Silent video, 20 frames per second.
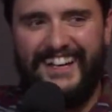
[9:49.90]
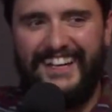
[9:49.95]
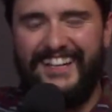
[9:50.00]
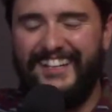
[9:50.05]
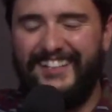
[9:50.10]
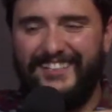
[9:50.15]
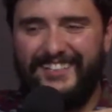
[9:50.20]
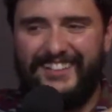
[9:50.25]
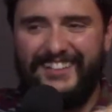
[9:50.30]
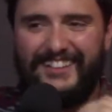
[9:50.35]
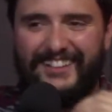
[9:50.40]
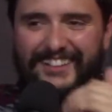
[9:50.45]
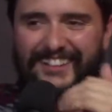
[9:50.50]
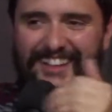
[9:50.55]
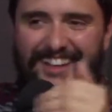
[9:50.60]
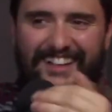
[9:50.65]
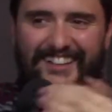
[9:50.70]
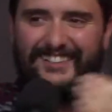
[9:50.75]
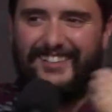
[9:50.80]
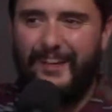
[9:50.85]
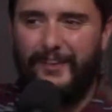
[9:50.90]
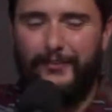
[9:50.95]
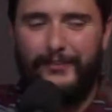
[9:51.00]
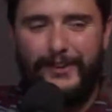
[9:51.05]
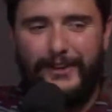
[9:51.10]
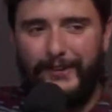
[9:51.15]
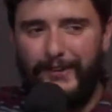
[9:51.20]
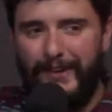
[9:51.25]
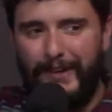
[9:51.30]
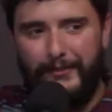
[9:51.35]
he's literally 10 feet
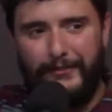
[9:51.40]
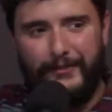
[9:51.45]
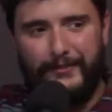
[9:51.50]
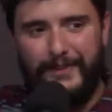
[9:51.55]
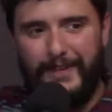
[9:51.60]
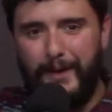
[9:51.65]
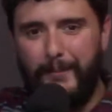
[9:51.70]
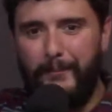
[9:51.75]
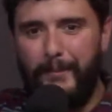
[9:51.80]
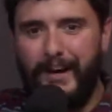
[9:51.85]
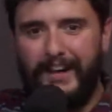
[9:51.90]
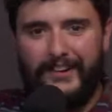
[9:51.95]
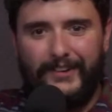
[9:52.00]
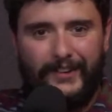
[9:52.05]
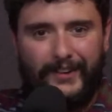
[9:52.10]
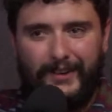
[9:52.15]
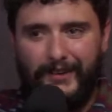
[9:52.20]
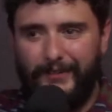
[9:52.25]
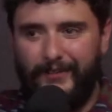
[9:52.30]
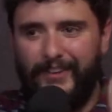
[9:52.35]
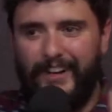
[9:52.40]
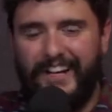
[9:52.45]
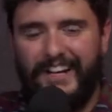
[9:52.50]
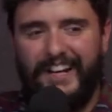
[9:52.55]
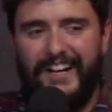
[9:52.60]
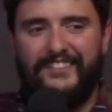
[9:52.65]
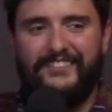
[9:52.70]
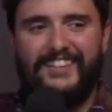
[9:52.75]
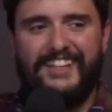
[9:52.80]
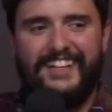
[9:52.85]
away from me, about to come right
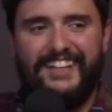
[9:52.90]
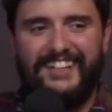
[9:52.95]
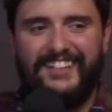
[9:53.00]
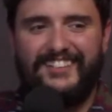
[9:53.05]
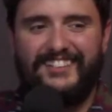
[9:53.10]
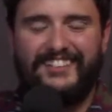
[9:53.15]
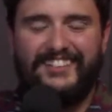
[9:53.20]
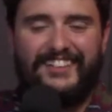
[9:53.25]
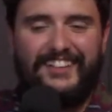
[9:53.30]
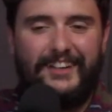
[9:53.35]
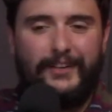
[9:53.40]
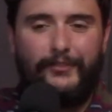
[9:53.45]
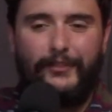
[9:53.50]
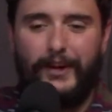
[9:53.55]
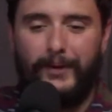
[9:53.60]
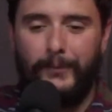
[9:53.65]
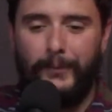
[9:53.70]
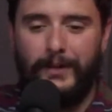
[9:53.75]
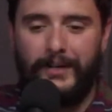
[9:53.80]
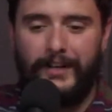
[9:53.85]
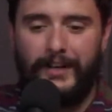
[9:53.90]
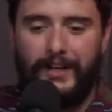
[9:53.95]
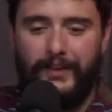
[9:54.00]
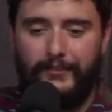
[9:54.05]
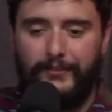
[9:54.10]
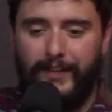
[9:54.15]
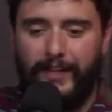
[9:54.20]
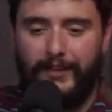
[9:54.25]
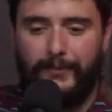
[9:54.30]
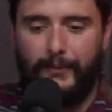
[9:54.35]
at me. So if I wouldn't have
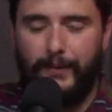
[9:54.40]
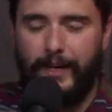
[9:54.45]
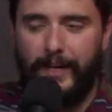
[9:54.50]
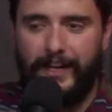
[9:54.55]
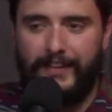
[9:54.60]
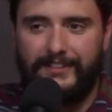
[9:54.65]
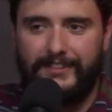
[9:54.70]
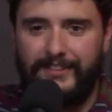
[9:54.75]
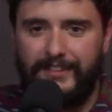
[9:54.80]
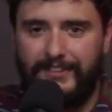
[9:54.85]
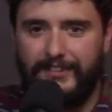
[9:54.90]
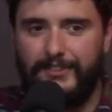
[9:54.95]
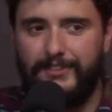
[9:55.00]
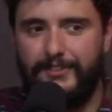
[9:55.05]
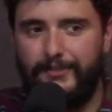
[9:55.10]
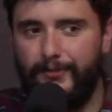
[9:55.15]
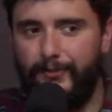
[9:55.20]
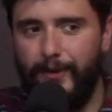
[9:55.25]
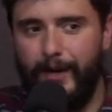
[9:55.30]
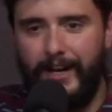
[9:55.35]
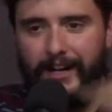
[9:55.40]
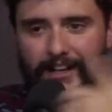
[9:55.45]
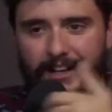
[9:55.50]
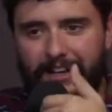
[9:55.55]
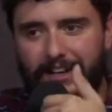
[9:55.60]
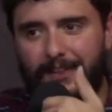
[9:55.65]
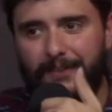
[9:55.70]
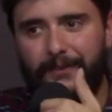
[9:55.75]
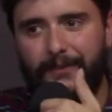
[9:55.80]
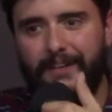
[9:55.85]
reacted and just ran out
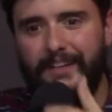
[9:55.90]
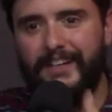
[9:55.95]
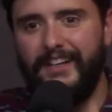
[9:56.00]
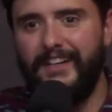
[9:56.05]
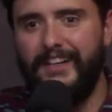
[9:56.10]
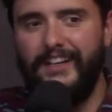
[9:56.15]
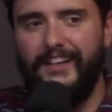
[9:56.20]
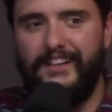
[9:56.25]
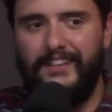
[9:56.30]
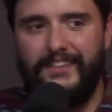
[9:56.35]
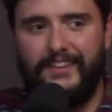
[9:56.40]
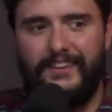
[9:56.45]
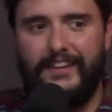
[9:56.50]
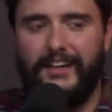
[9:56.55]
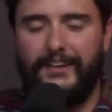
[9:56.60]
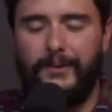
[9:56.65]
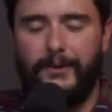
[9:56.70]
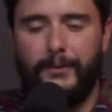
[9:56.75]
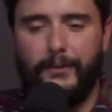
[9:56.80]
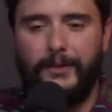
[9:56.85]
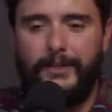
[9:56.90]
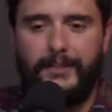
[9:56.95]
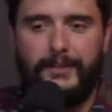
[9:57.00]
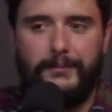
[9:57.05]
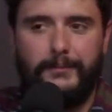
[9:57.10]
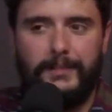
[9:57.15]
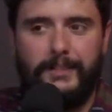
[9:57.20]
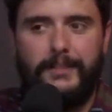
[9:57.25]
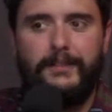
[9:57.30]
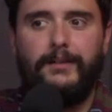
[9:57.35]
of the way, that car would have hit
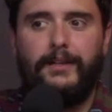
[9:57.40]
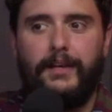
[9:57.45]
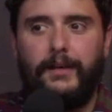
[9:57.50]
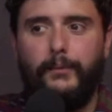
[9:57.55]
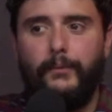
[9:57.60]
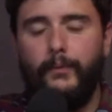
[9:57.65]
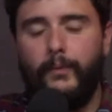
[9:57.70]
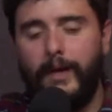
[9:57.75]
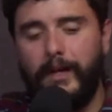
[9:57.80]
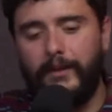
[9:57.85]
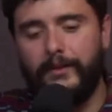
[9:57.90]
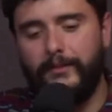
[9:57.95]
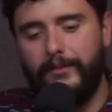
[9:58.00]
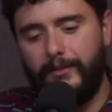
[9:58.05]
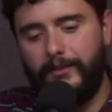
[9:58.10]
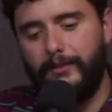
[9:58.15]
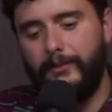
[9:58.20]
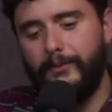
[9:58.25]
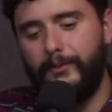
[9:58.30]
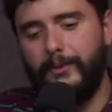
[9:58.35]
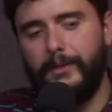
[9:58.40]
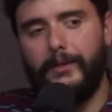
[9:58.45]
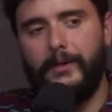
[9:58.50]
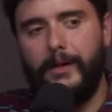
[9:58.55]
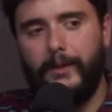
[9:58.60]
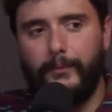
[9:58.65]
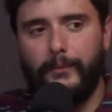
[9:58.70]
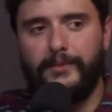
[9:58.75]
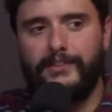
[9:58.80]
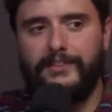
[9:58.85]
me. It went through where I
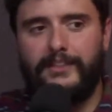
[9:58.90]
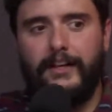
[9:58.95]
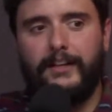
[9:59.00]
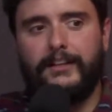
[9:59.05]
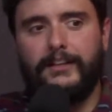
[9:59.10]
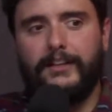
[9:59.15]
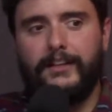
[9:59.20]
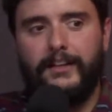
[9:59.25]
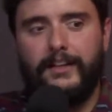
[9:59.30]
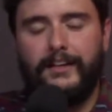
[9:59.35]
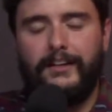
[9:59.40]
was standing, and